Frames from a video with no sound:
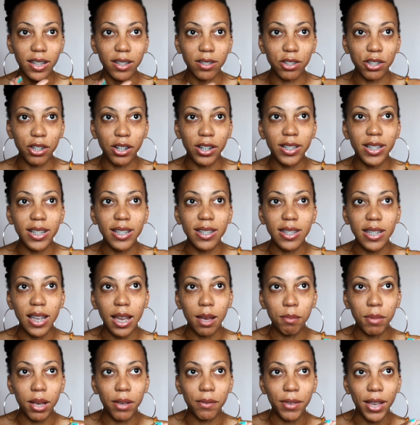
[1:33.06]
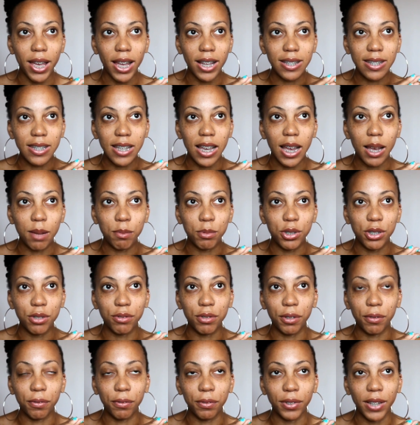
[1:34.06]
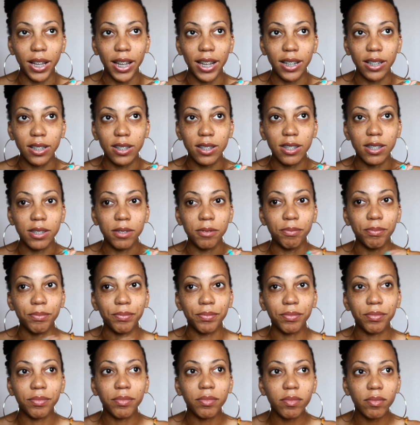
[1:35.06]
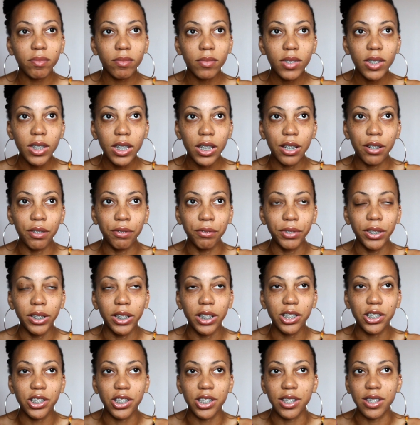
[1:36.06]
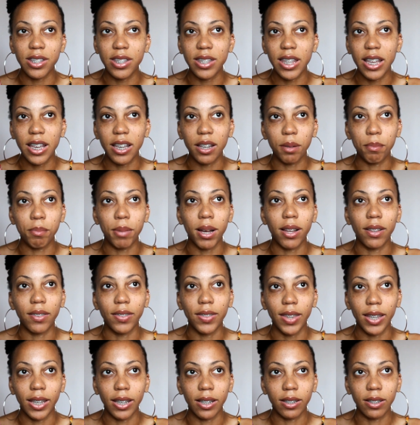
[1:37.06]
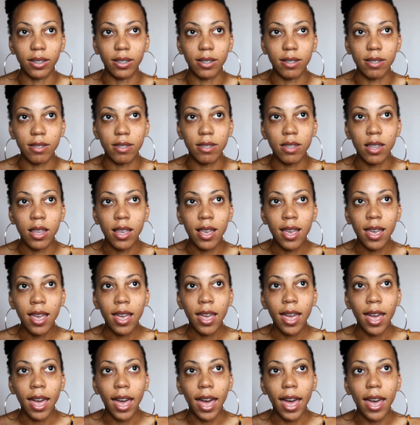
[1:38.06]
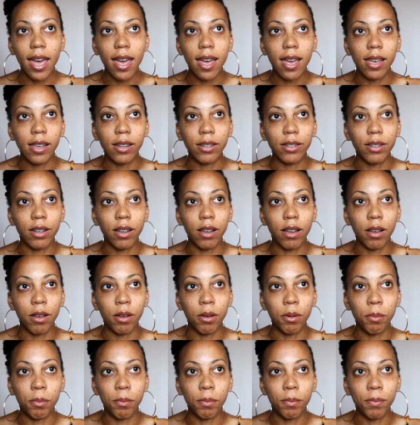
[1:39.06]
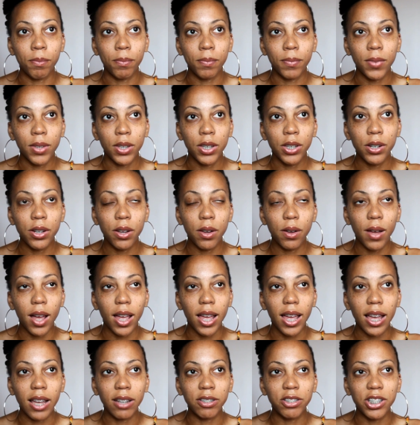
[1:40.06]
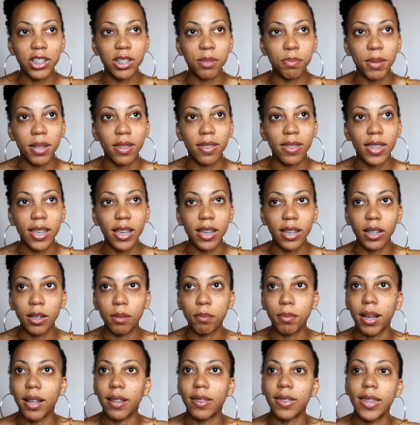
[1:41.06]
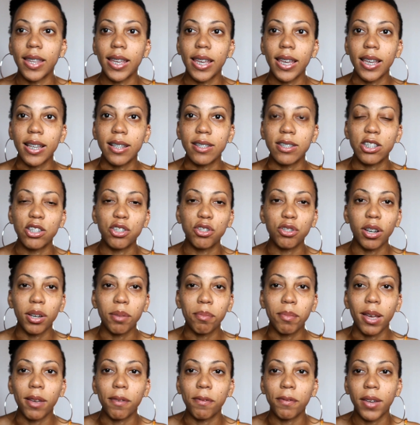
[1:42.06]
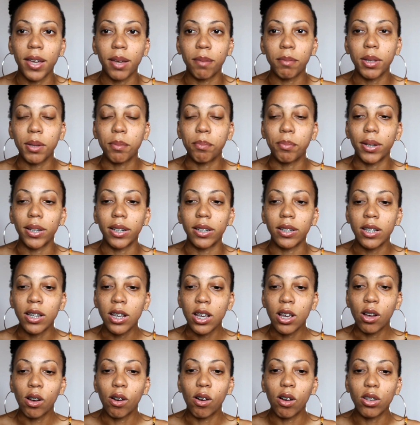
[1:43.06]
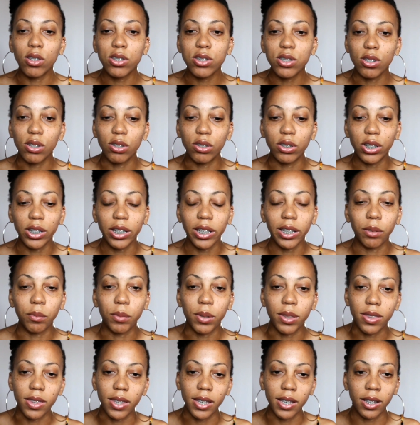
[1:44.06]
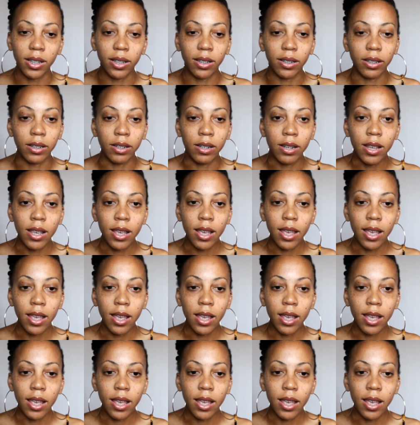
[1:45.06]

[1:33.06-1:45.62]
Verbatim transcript: during this time I've had time to reflect and really just think about things. And, um, you know, I, I just been thinking about things, enjoying my family, but also looking within